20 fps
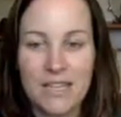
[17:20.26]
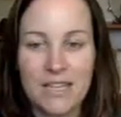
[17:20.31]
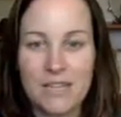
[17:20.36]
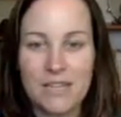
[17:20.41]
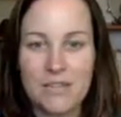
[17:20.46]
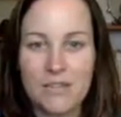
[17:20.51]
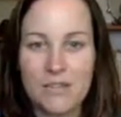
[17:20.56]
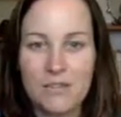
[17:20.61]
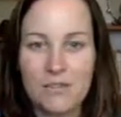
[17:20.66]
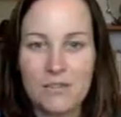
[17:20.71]

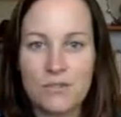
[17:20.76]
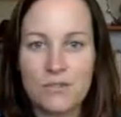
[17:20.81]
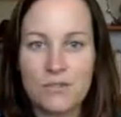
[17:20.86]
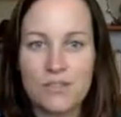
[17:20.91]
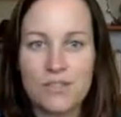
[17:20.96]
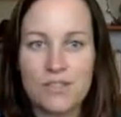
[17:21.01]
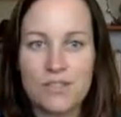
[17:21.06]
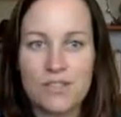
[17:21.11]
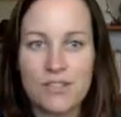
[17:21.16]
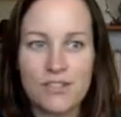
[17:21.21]
So
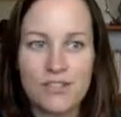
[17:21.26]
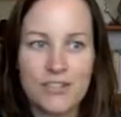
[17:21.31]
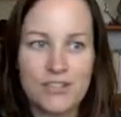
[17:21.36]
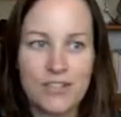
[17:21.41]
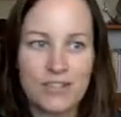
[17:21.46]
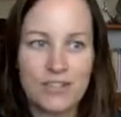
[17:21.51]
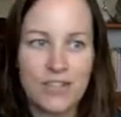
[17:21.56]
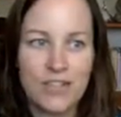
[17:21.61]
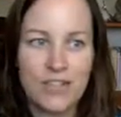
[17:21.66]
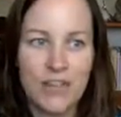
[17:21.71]
start
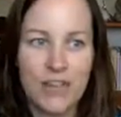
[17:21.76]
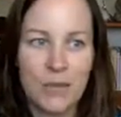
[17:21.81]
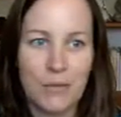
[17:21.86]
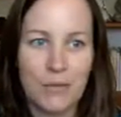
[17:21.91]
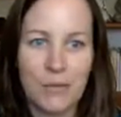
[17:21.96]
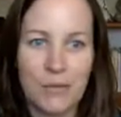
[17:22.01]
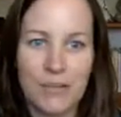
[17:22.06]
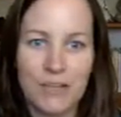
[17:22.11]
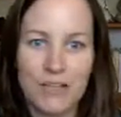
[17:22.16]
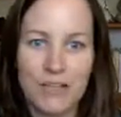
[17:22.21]
to look at
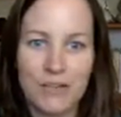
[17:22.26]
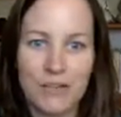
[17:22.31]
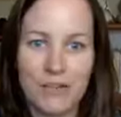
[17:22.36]
what